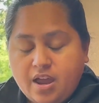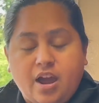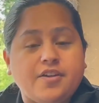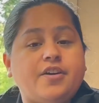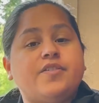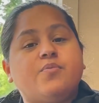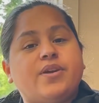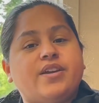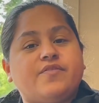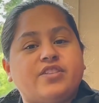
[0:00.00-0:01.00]
Another
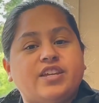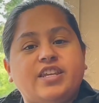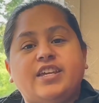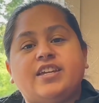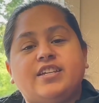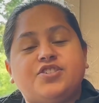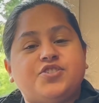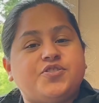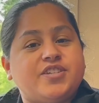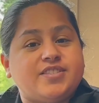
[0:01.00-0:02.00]
way of cleaning it is
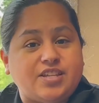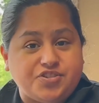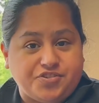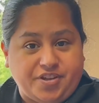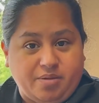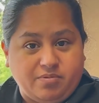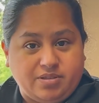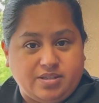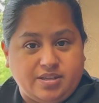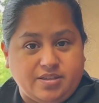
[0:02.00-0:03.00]
using denture
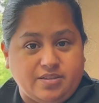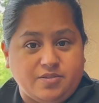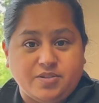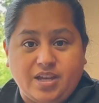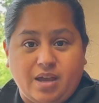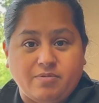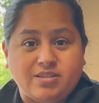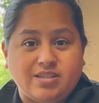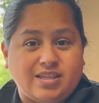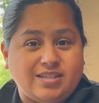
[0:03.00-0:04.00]
tablets. The little tablets
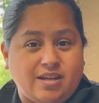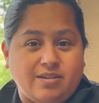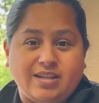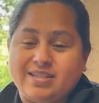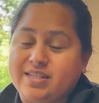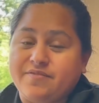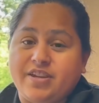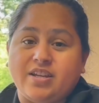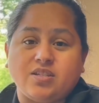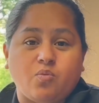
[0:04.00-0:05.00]
they sell at
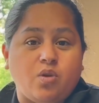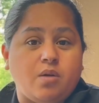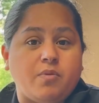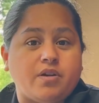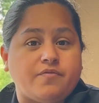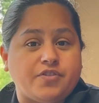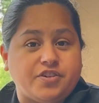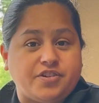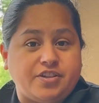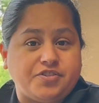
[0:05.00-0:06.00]
CVS or Walmart for your
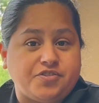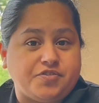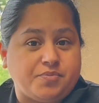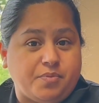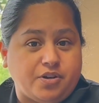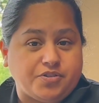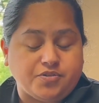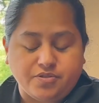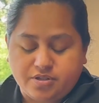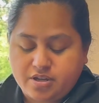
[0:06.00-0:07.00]
dentures and
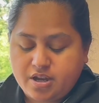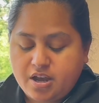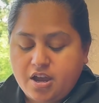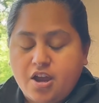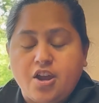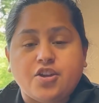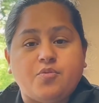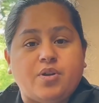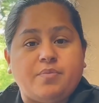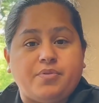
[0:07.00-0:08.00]
partials. You
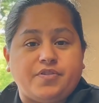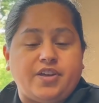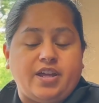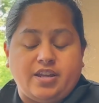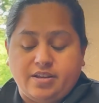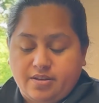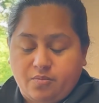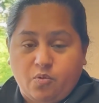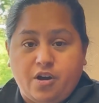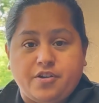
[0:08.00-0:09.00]
want to put that in
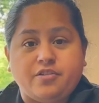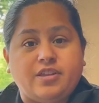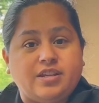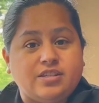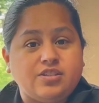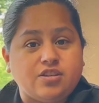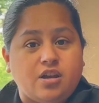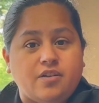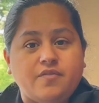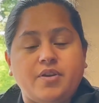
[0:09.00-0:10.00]
water, let it
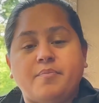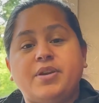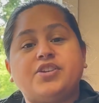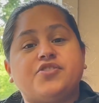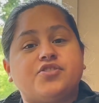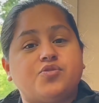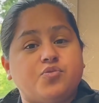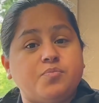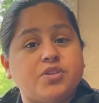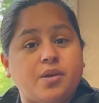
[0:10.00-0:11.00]
dissolve. Make sure it's
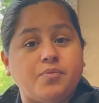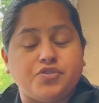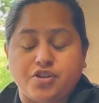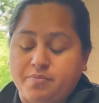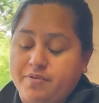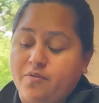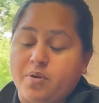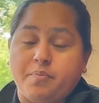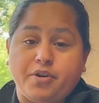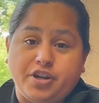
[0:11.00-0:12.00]
room temperature before
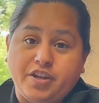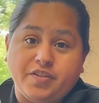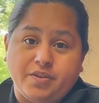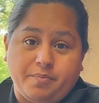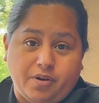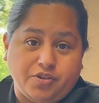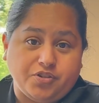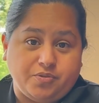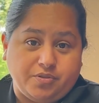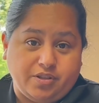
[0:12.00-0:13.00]
putting
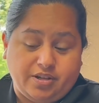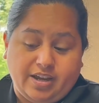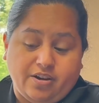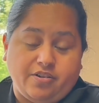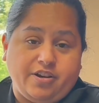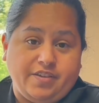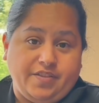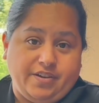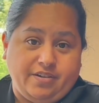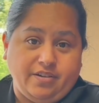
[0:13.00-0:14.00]
the night guard in
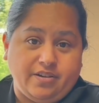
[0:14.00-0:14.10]
there.